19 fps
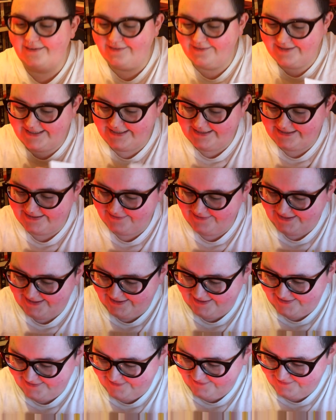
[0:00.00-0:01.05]
Oh, he's so
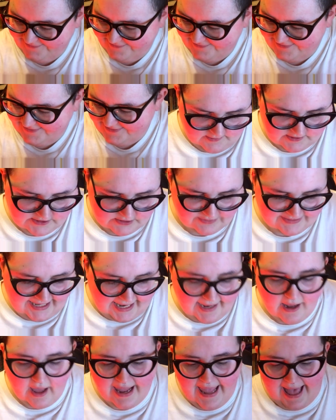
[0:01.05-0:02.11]
cute. So
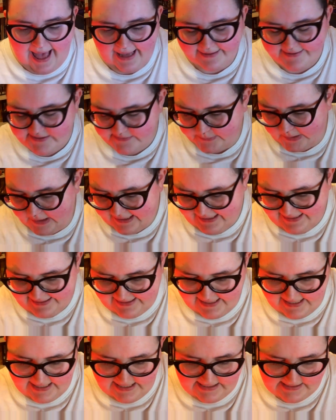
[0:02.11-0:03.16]
then I had to buy
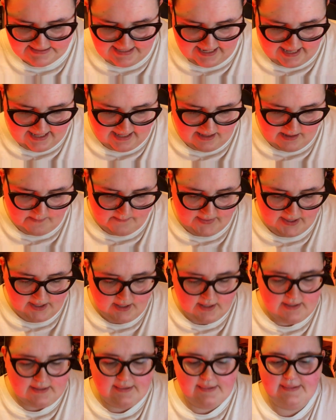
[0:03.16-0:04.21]
these
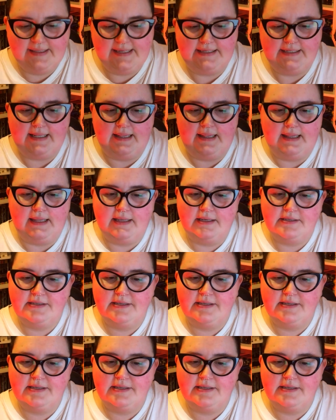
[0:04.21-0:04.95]
little,